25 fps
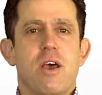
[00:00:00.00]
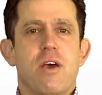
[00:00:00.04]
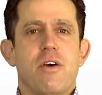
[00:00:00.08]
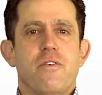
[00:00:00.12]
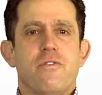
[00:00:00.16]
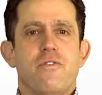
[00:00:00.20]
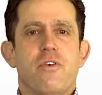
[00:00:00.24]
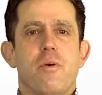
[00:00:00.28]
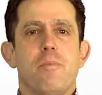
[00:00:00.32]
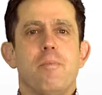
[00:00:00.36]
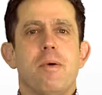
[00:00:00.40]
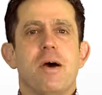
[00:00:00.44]

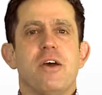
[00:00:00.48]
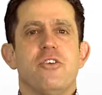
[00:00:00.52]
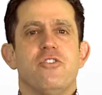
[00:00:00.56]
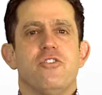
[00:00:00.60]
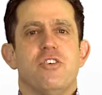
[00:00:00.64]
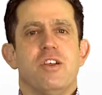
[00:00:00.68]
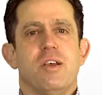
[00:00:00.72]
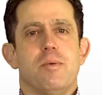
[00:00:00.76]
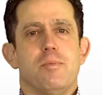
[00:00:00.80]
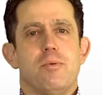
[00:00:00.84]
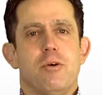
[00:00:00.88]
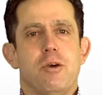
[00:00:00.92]
For
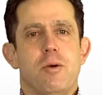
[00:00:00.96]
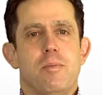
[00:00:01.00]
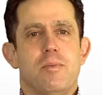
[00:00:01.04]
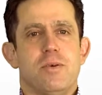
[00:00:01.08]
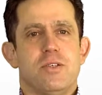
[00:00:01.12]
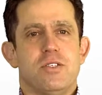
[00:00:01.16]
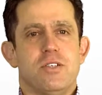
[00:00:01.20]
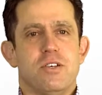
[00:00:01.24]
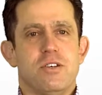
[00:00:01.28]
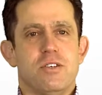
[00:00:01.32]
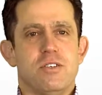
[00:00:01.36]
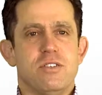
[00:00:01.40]
budgeting
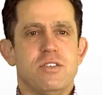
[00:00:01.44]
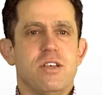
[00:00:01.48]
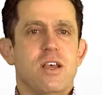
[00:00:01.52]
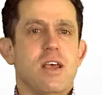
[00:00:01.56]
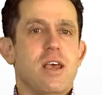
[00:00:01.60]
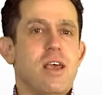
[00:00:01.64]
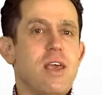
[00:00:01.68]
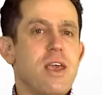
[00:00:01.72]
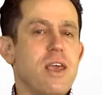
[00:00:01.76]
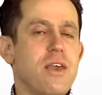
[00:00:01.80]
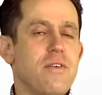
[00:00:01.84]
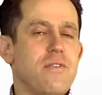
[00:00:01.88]
purposes,
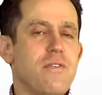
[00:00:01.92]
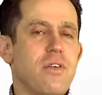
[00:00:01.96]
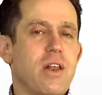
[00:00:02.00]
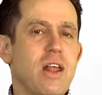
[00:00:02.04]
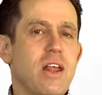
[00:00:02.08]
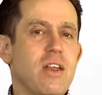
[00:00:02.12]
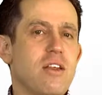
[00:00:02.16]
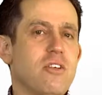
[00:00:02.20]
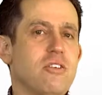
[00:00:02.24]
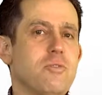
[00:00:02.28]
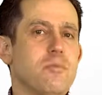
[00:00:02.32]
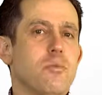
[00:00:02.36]
if
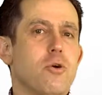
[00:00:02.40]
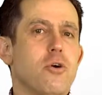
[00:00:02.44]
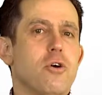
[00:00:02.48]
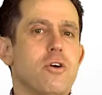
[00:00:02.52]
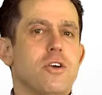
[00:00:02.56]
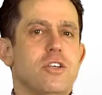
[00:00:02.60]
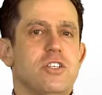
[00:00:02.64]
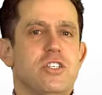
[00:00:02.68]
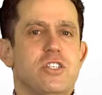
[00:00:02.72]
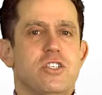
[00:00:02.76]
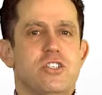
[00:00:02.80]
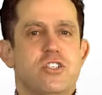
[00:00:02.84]
lender's
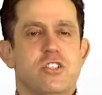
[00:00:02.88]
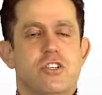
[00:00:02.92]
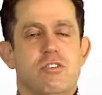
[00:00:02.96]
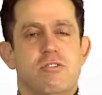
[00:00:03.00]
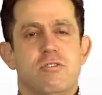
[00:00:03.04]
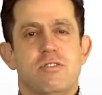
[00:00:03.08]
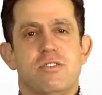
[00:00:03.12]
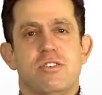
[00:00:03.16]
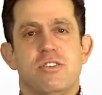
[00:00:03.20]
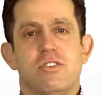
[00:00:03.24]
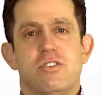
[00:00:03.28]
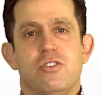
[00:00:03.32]
mortgage
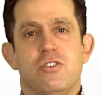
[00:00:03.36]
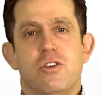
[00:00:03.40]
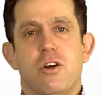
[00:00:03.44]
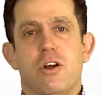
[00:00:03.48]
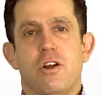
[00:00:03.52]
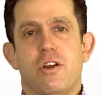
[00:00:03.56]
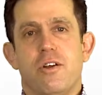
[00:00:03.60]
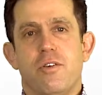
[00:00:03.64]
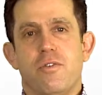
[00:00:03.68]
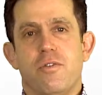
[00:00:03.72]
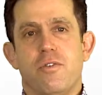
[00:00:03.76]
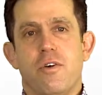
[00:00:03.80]
insurance is not
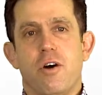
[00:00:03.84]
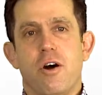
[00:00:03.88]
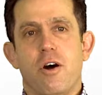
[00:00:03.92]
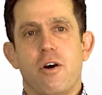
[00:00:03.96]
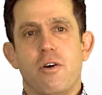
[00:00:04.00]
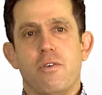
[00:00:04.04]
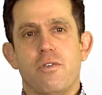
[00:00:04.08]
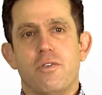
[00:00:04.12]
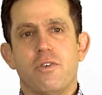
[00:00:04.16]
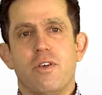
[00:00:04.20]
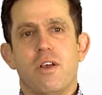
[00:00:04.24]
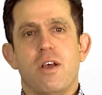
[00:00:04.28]

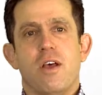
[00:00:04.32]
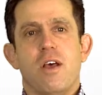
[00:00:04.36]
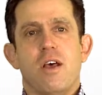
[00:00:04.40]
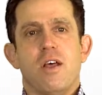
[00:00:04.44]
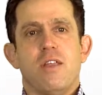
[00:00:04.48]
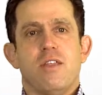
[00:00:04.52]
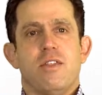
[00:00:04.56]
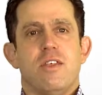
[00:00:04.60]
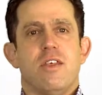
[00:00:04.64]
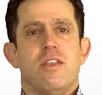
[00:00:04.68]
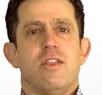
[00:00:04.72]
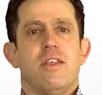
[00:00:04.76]
involved,
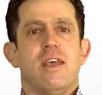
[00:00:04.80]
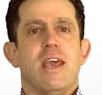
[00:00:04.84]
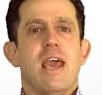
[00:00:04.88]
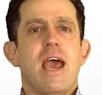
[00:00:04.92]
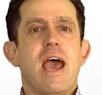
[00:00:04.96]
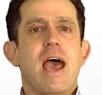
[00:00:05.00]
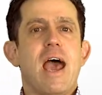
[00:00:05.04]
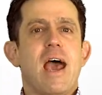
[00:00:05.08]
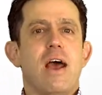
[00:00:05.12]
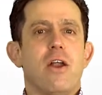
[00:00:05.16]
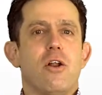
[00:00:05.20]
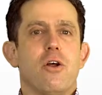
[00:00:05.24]
then the
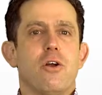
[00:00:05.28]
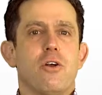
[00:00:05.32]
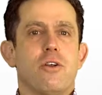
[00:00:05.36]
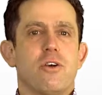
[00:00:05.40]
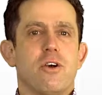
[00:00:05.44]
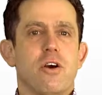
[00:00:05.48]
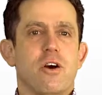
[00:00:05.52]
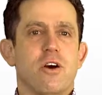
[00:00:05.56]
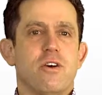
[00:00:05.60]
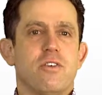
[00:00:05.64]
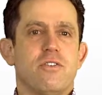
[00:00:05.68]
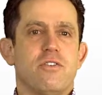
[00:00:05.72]
add-on
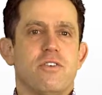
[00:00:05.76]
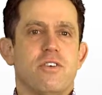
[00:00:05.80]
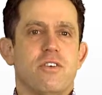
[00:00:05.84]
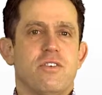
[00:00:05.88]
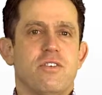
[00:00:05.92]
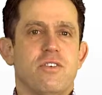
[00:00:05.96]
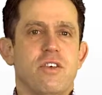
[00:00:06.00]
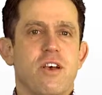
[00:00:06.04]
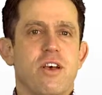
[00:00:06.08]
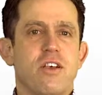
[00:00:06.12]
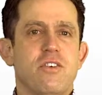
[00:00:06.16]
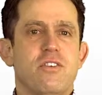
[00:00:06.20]
costs
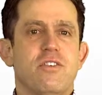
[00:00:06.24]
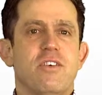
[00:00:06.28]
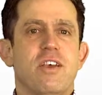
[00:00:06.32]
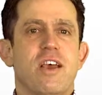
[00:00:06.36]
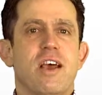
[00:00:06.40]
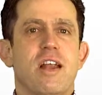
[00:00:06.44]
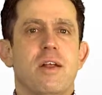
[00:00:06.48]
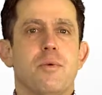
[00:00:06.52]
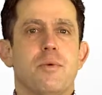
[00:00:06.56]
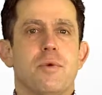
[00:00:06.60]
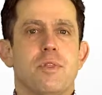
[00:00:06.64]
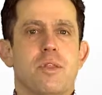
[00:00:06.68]

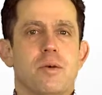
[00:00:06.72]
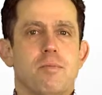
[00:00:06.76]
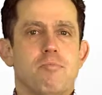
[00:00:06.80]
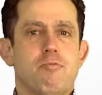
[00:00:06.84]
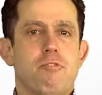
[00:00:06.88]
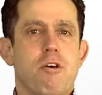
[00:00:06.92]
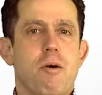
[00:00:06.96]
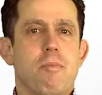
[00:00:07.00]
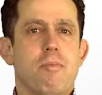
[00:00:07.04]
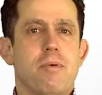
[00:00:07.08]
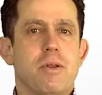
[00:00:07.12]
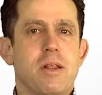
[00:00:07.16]
associated with the
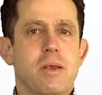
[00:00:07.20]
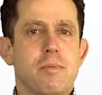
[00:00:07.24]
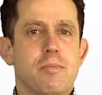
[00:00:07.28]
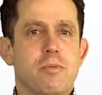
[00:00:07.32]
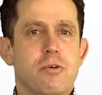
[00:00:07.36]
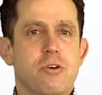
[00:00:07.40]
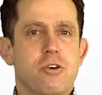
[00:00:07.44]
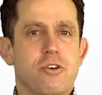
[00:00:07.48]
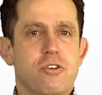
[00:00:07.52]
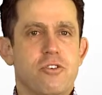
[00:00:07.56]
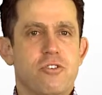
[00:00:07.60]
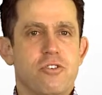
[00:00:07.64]
property
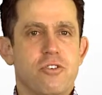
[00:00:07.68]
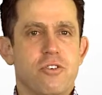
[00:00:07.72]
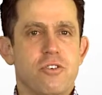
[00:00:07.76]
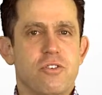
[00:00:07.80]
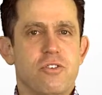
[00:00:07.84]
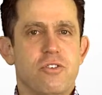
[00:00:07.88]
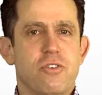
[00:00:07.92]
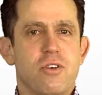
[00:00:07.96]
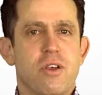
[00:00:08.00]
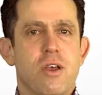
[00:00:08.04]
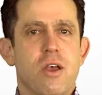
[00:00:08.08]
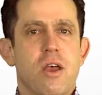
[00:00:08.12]

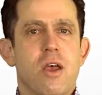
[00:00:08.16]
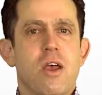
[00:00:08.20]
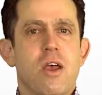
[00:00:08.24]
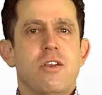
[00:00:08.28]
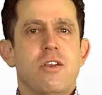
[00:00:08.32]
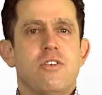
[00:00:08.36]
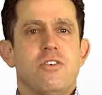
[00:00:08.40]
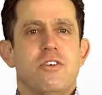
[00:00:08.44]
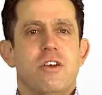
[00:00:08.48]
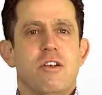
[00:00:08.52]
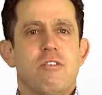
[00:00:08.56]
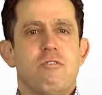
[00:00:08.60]
purchase
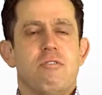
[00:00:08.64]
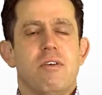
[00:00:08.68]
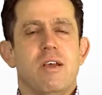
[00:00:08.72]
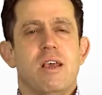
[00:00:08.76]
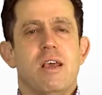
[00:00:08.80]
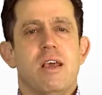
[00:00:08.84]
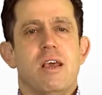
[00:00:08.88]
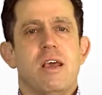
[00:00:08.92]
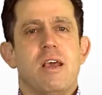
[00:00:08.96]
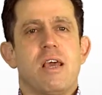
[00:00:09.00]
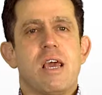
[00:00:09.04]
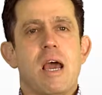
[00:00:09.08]

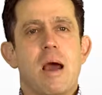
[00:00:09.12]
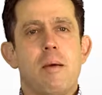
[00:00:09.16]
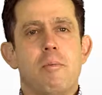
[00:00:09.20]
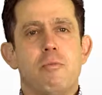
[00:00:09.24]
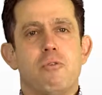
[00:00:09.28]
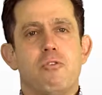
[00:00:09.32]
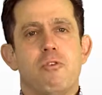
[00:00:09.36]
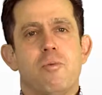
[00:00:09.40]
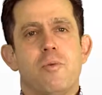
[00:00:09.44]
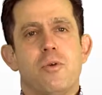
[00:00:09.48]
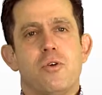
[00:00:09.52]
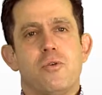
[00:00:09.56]
generally come
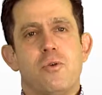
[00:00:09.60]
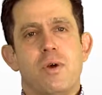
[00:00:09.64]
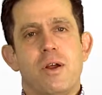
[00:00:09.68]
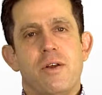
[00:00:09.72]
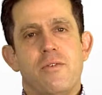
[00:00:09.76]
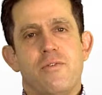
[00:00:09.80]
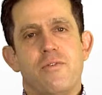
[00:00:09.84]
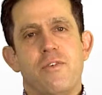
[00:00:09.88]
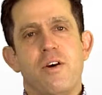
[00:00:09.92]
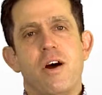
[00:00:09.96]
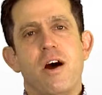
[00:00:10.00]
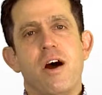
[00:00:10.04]
to between
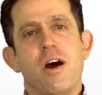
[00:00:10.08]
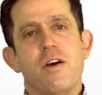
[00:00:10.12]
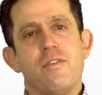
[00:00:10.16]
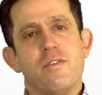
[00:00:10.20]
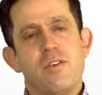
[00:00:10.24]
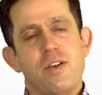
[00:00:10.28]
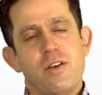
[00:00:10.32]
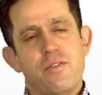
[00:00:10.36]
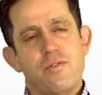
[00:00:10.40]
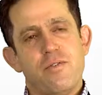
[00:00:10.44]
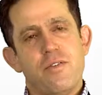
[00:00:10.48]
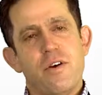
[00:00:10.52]
5
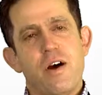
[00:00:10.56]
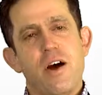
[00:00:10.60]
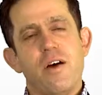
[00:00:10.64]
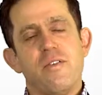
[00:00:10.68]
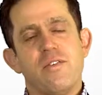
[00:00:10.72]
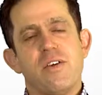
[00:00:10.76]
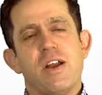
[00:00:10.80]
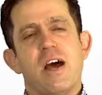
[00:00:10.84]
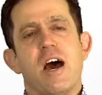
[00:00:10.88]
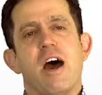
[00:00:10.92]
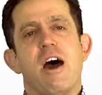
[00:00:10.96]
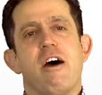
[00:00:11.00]
and
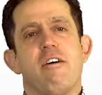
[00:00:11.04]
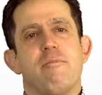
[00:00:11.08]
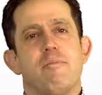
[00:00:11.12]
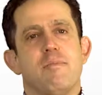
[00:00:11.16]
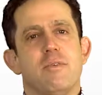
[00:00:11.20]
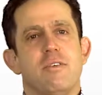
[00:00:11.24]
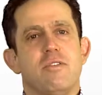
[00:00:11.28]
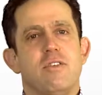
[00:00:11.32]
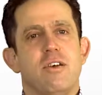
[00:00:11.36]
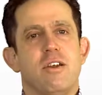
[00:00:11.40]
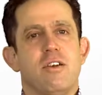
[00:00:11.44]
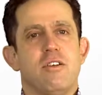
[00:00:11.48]

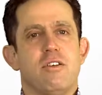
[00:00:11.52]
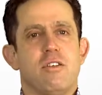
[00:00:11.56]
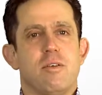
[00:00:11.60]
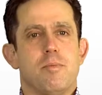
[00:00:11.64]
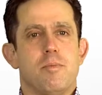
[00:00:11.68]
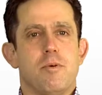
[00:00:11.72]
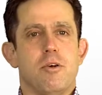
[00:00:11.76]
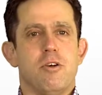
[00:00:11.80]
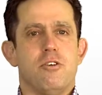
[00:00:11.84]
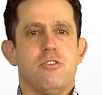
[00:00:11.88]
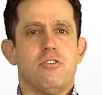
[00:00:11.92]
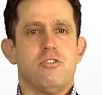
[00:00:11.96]
5.5% of the
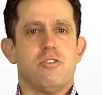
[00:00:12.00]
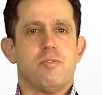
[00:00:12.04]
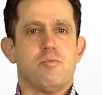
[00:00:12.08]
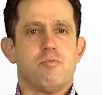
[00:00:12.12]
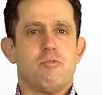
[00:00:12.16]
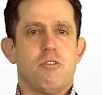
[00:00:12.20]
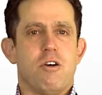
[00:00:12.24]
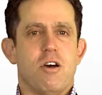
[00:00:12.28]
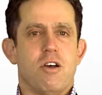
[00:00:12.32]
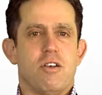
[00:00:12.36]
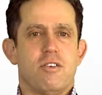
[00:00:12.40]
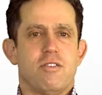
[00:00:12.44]
purchase
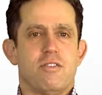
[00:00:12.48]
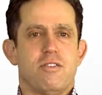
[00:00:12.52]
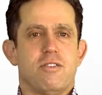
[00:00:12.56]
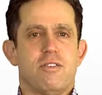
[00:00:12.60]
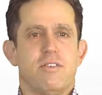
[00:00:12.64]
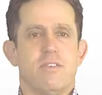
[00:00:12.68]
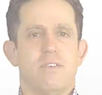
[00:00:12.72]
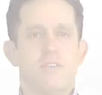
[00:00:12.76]
price.